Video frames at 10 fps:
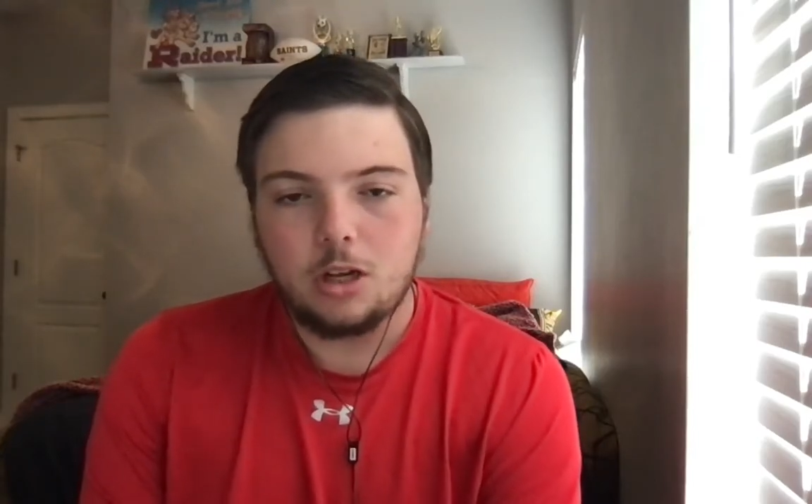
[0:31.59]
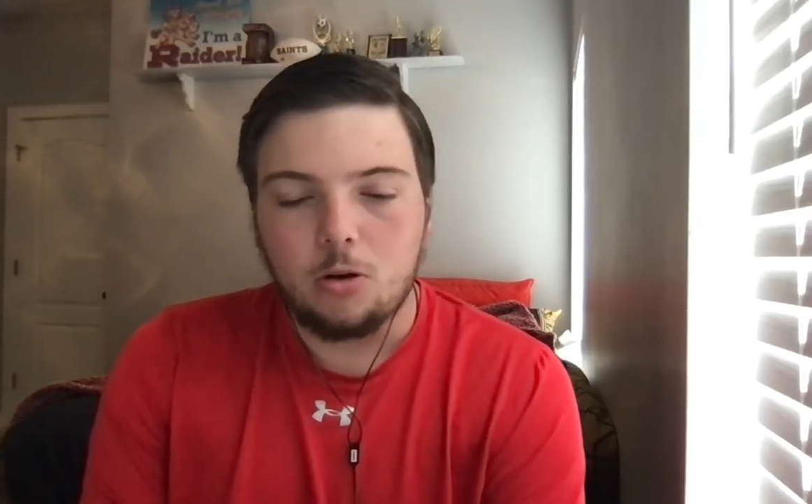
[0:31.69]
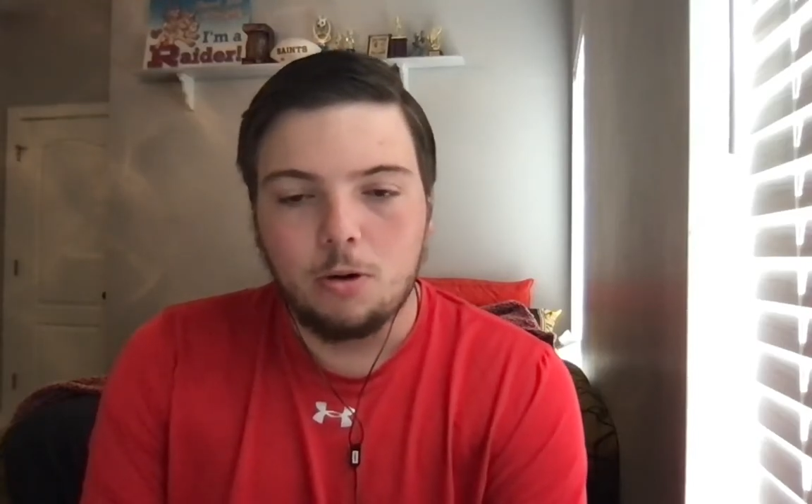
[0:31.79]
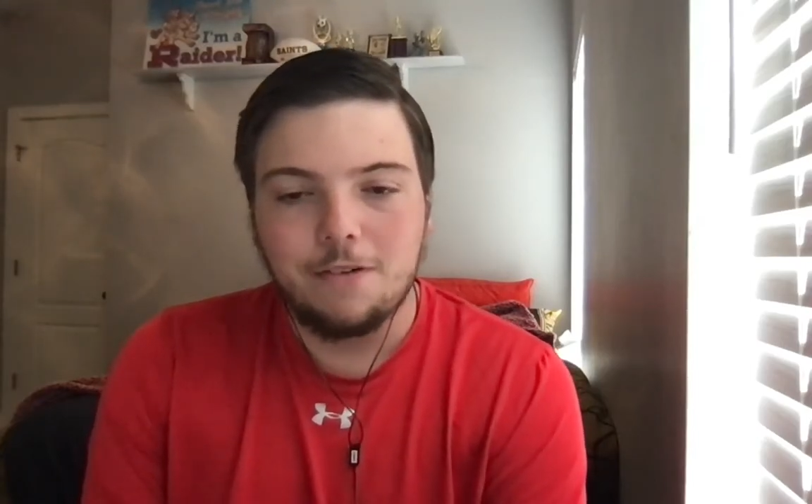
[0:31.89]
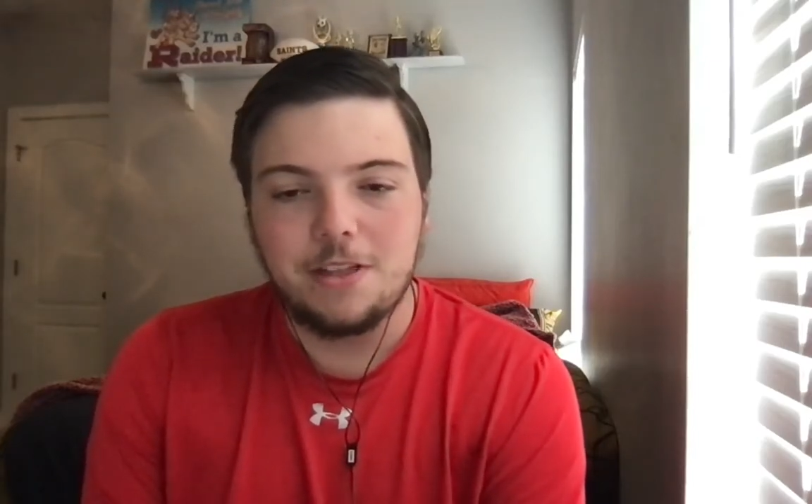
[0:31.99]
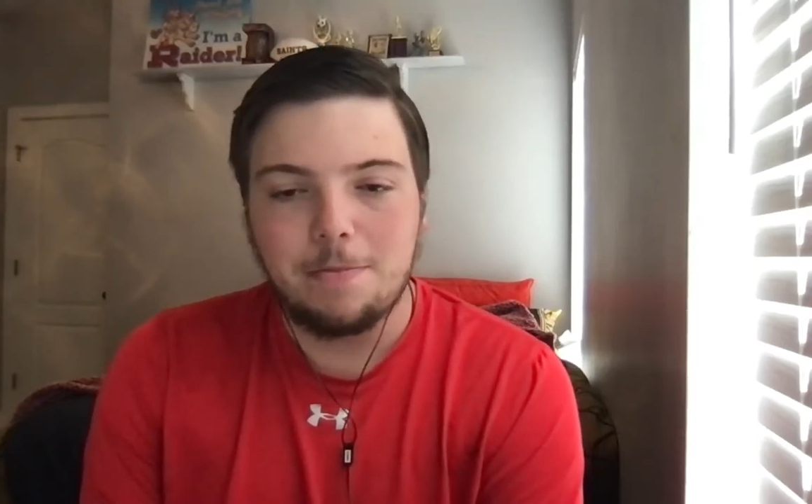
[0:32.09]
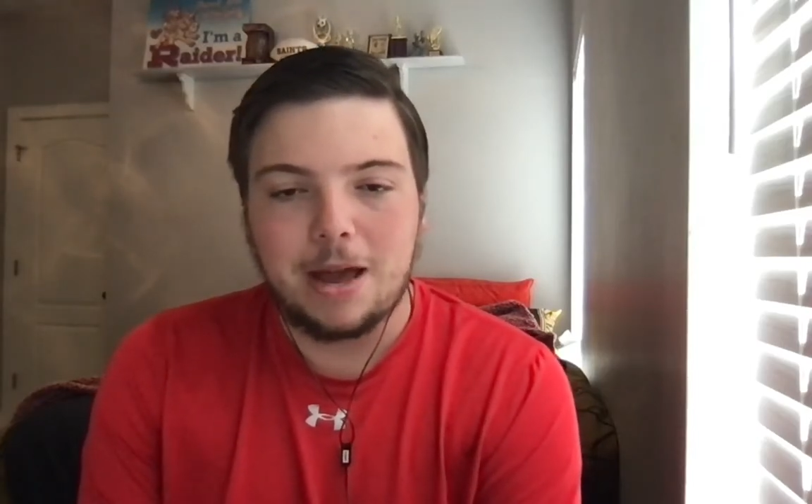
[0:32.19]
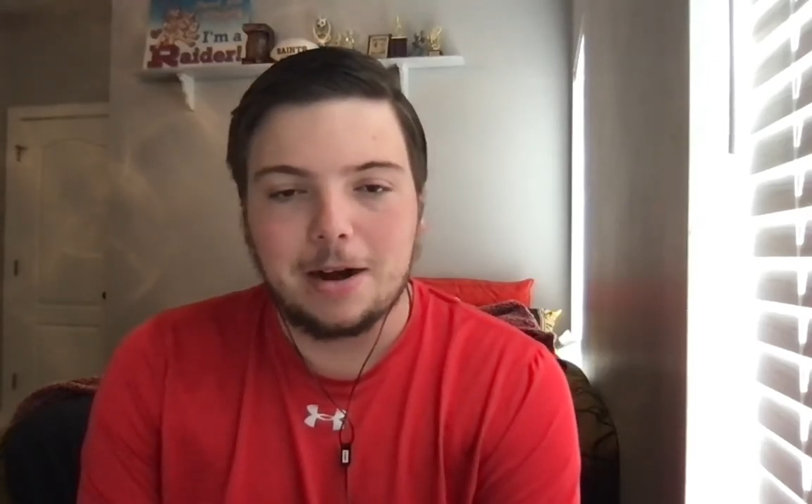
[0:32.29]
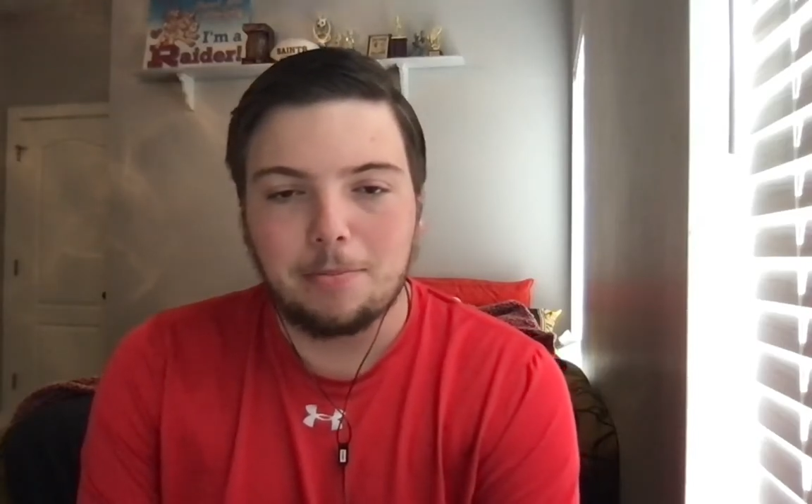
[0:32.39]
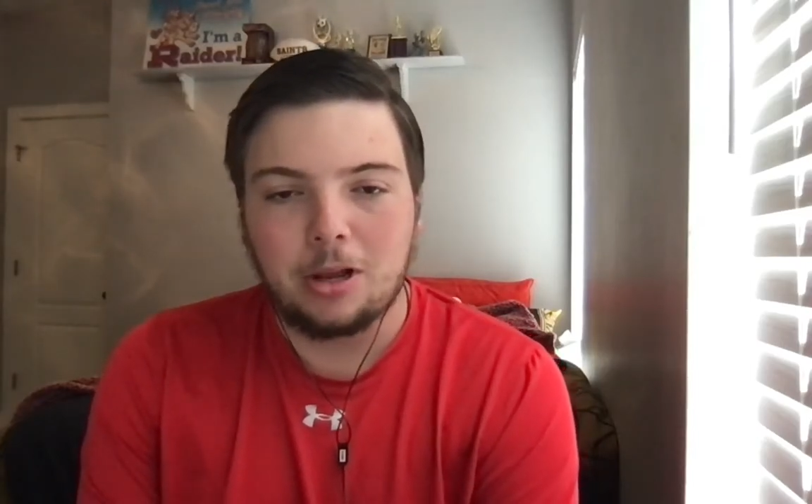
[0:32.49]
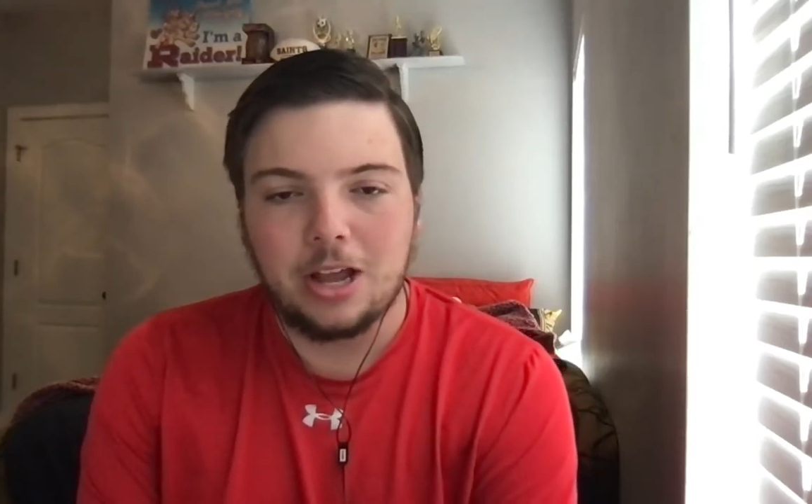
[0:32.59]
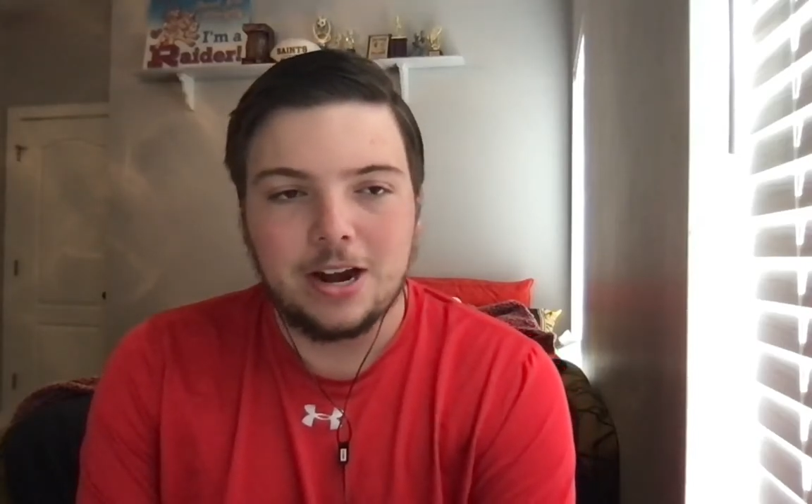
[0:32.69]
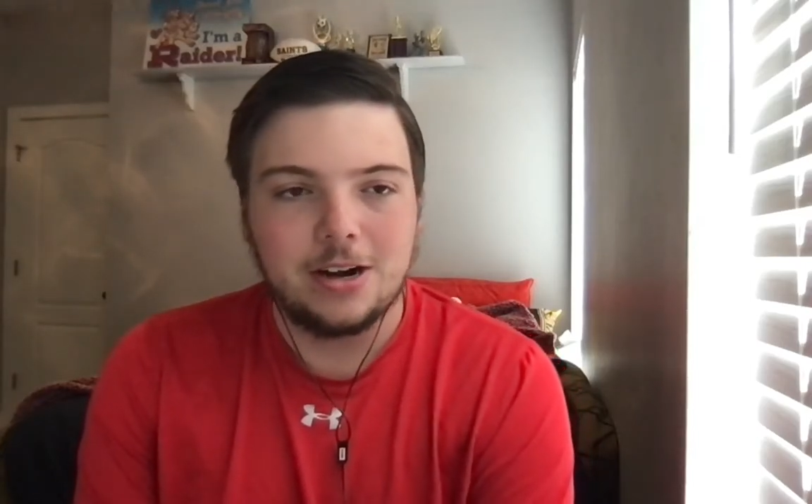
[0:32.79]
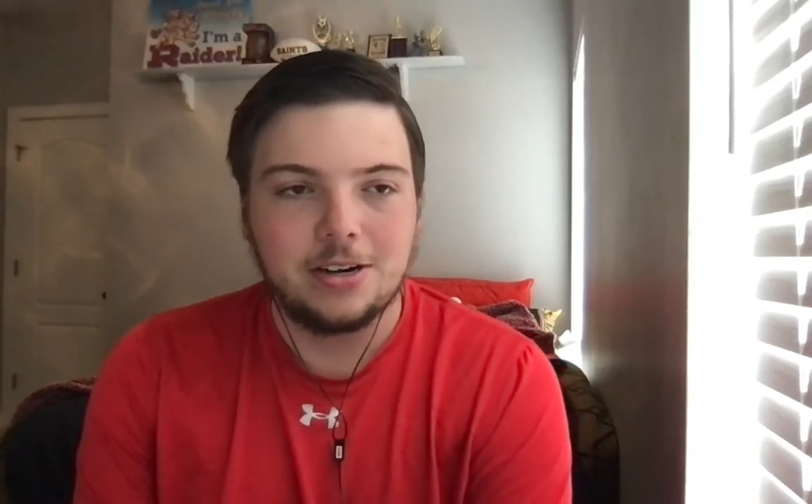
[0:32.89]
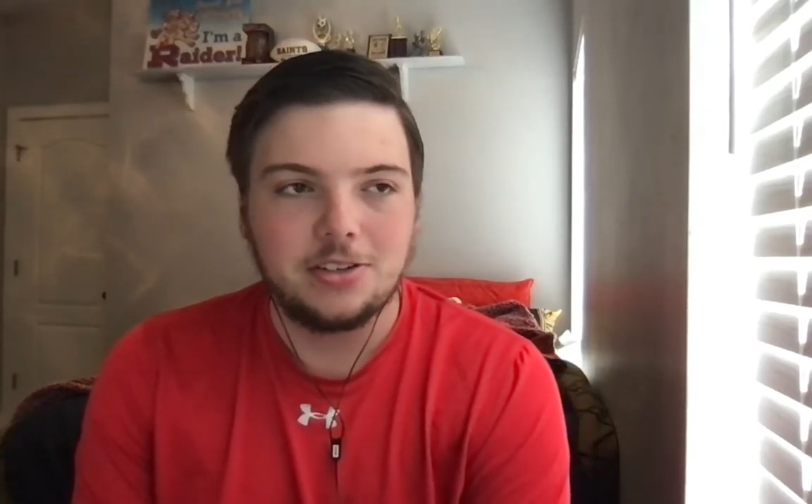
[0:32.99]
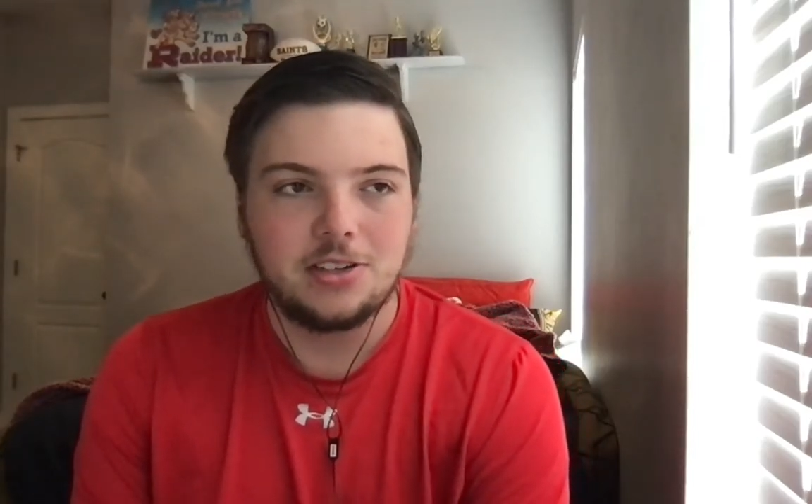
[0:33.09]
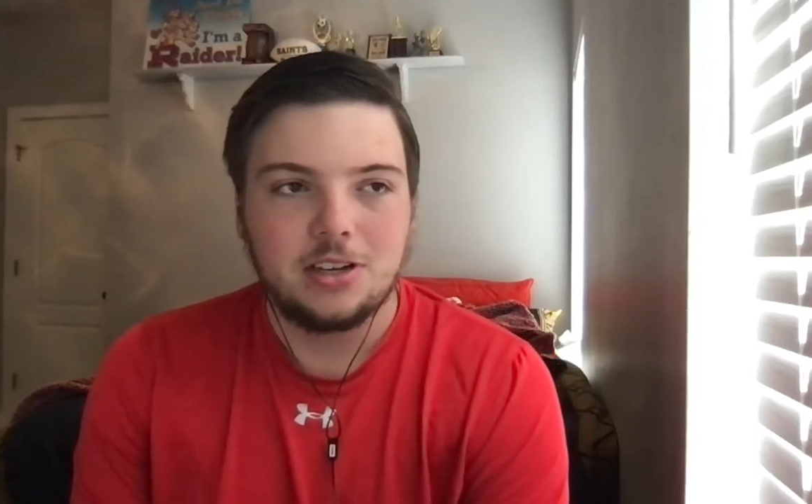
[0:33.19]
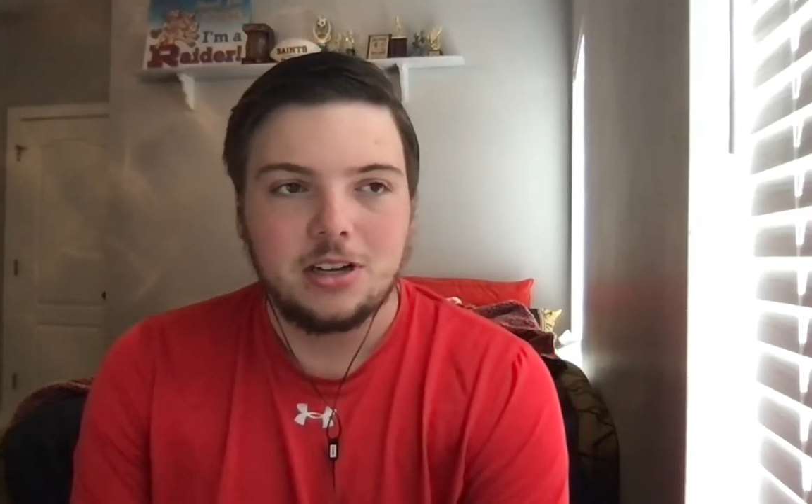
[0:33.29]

one of their better players.